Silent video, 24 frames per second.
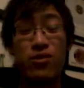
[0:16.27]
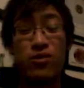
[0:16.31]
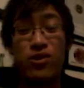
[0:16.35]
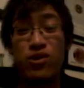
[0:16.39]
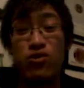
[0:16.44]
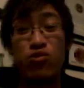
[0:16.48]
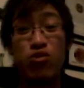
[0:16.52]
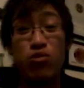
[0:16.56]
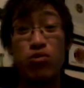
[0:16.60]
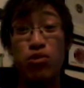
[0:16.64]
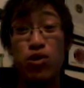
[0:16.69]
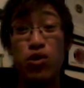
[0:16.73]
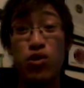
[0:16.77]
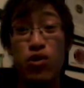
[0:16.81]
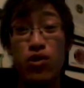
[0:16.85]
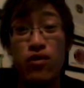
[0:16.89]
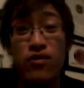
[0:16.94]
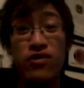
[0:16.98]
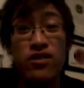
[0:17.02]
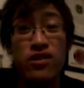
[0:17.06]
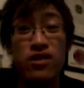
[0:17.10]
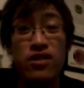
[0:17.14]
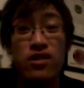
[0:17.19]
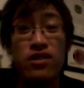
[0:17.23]
was
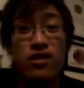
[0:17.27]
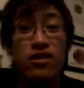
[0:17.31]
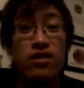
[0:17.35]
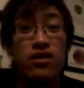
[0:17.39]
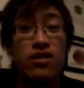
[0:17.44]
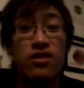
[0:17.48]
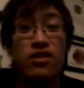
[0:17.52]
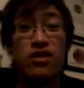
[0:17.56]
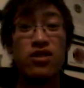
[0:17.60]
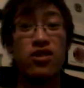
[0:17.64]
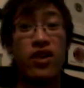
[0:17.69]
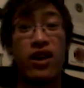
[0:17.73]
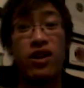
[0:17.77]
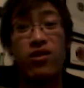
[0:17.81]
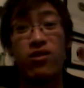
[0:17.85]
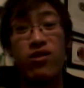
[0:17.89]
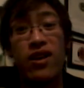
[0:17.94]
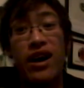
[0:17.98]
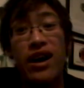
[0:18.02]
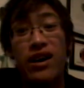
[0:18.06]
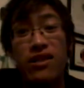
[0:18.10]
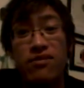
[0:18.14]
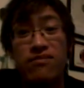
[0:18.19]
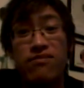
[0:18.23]
removed, so I don't
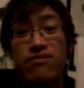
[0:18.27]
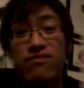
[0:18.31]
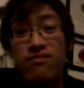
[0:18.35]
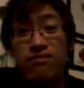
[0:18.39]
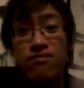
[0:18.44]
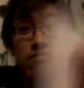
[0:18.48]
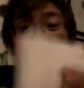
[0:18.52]
know how to